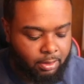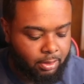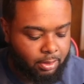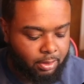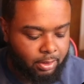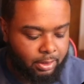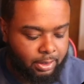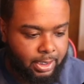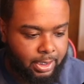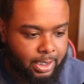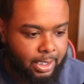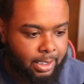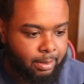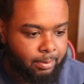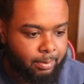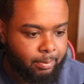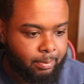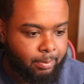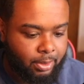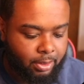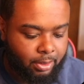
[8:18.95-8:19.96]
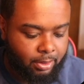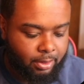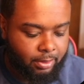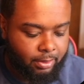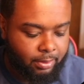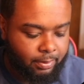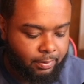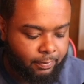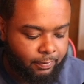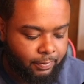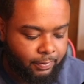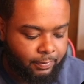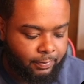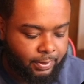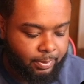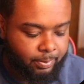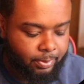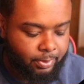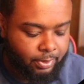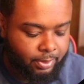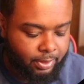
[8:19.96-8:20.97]
a top of
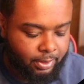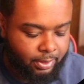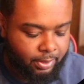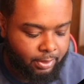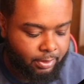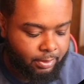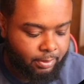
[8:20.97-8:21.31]
50%.